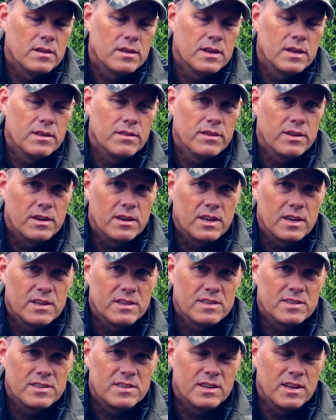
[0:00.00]
and they
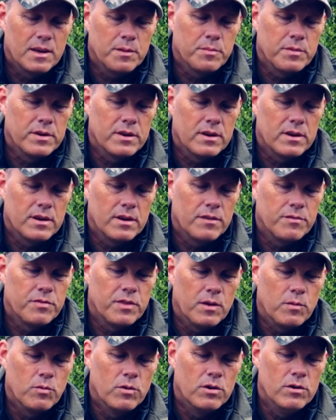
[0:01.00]
can still happen if
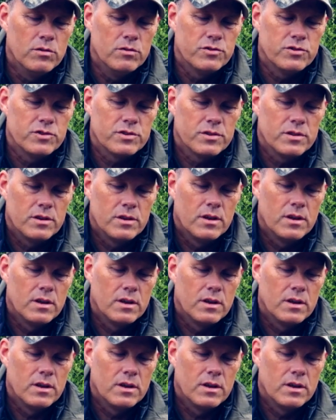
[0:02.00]
they were loose.